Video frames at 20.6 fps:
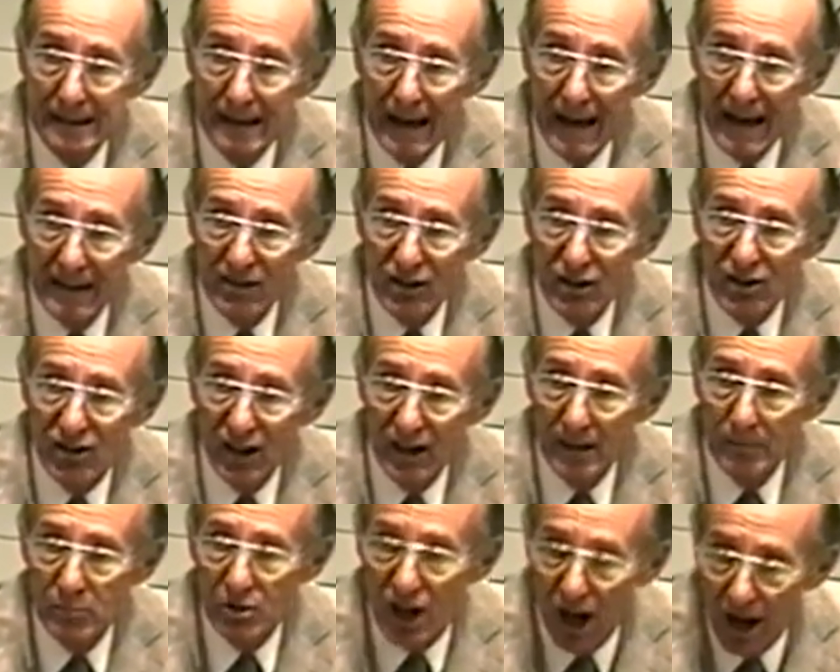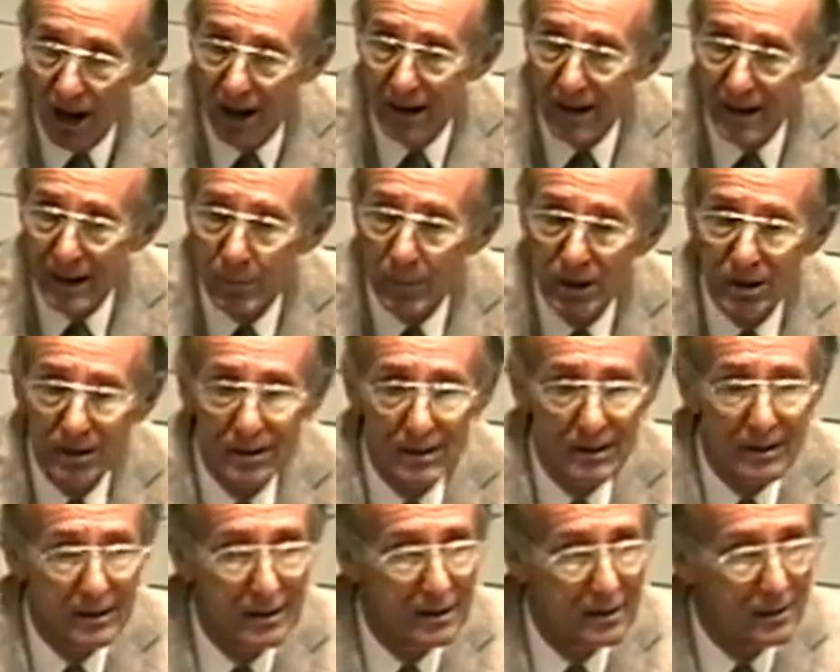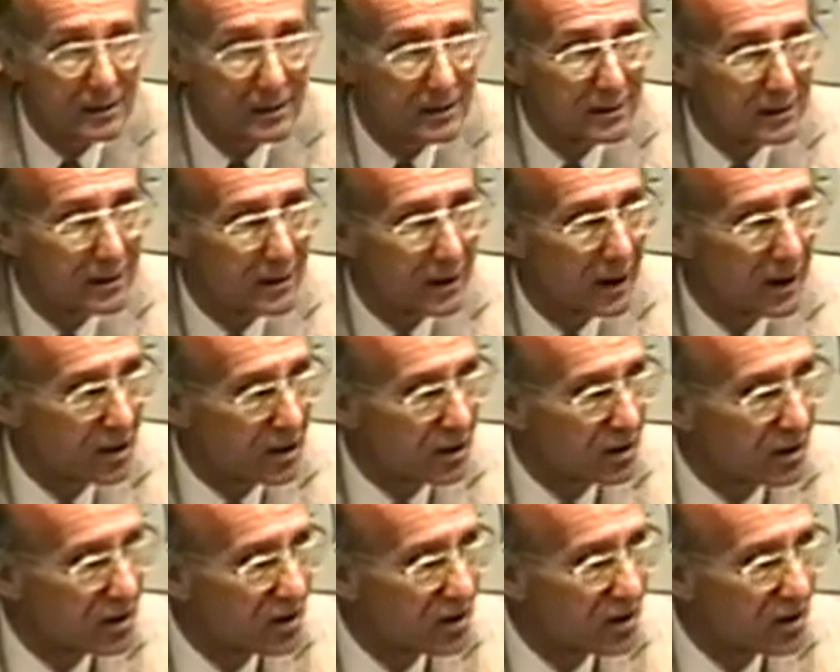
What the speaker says: at the same time and in the